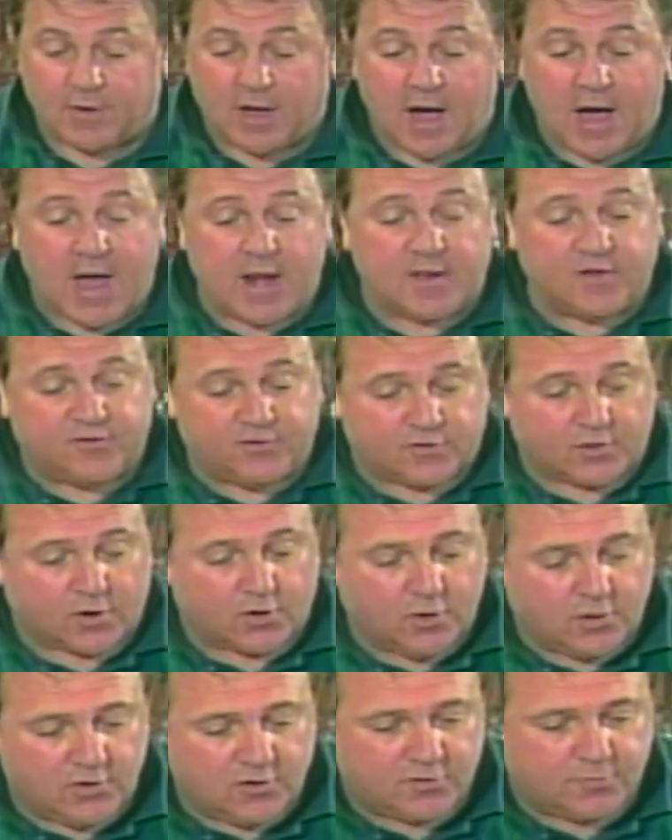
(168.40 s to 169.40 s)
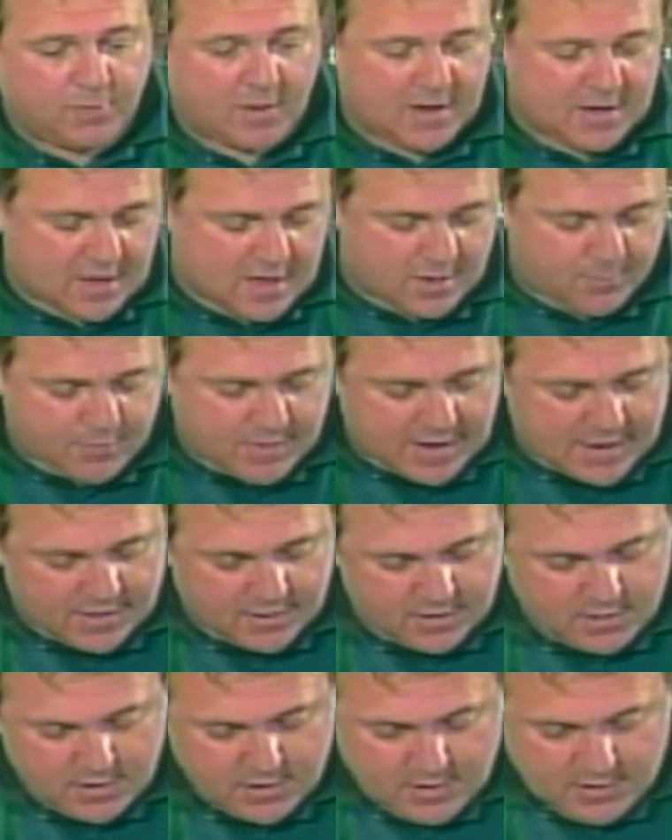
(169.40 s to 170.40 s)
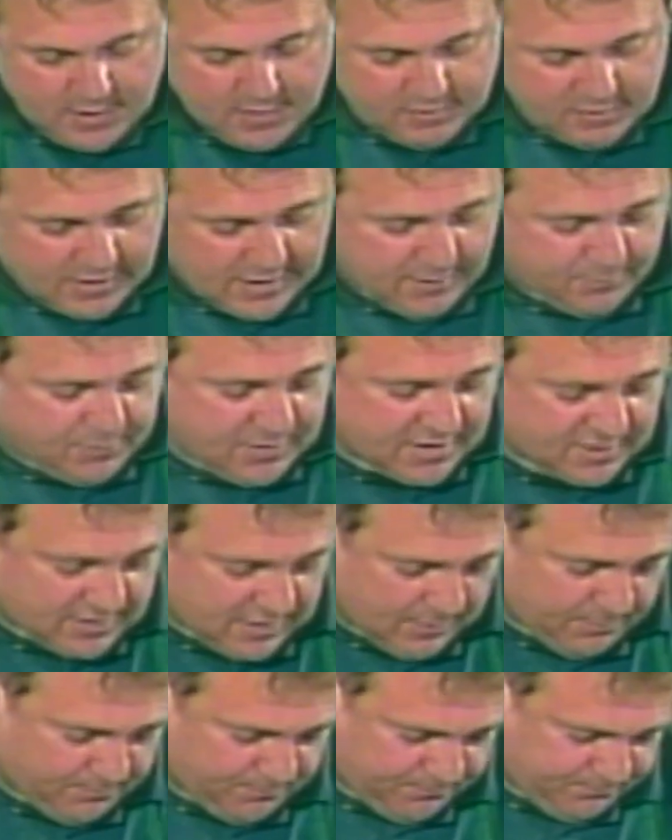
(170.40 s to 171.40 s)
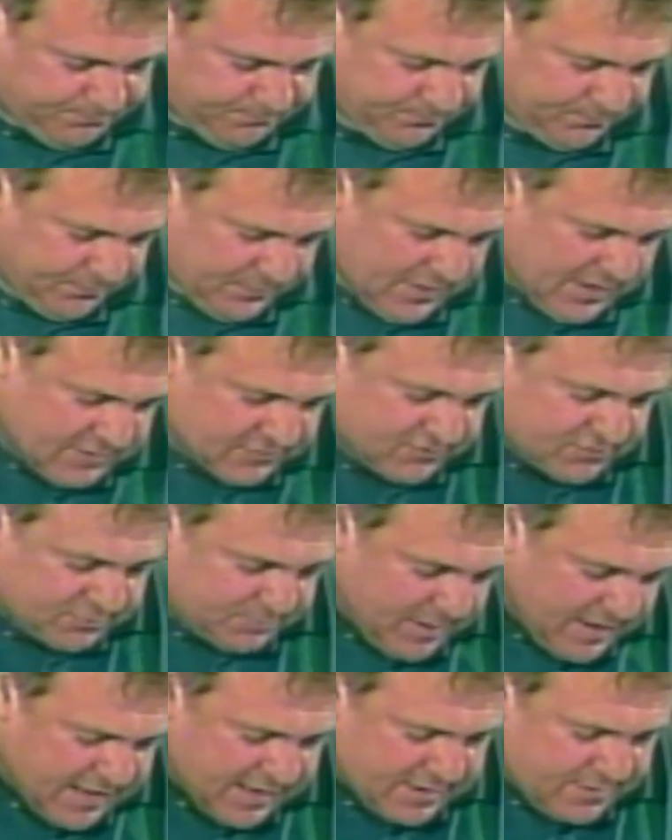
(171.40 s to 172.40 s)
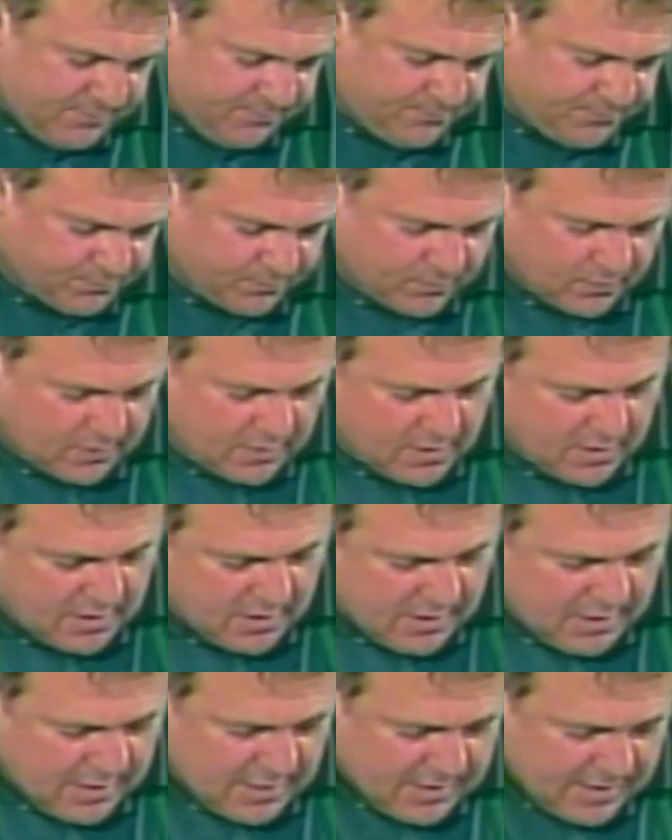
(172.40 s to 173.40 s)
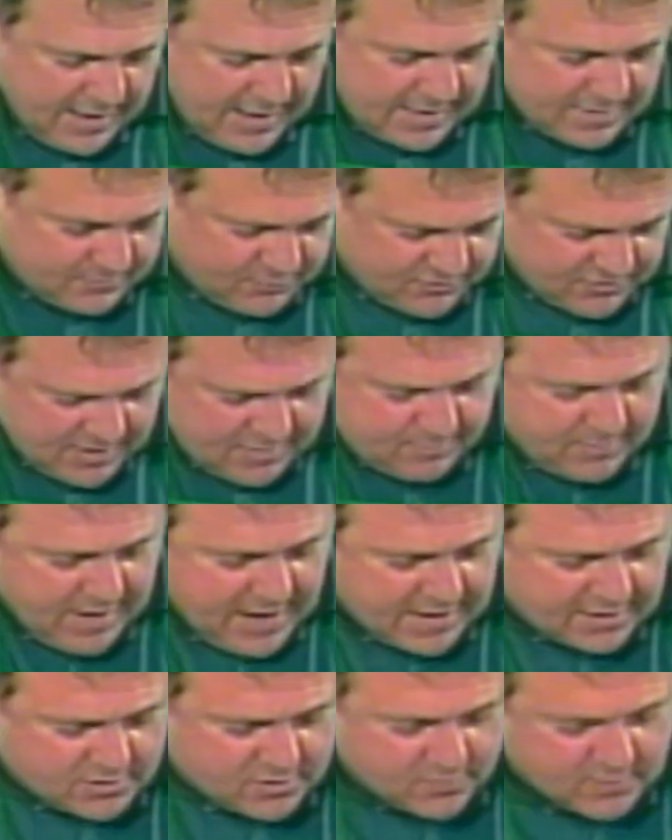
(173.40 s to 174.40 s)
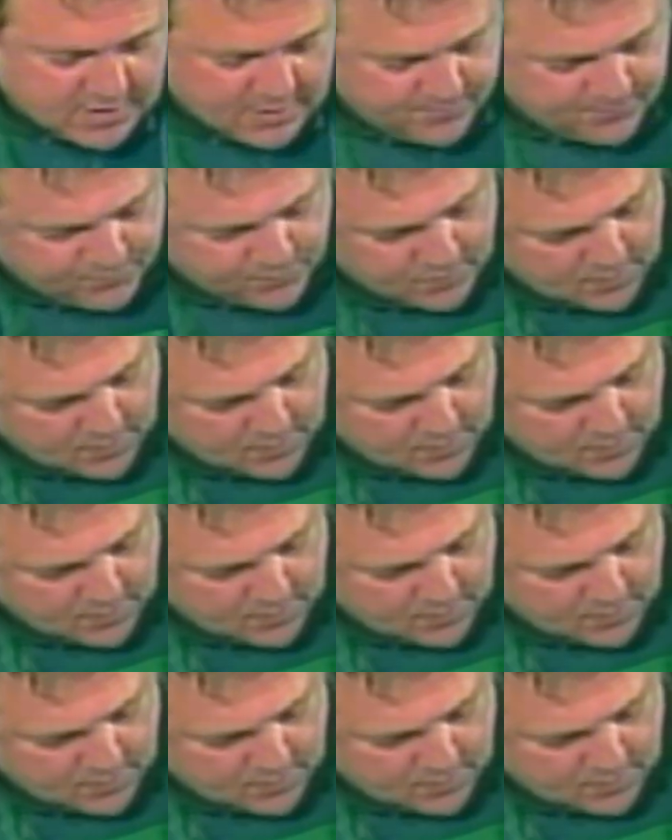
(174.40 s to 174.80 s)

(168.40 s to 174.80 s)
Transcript: honest to goodness paella pan that I picked up in Spain, and I had them send back to me,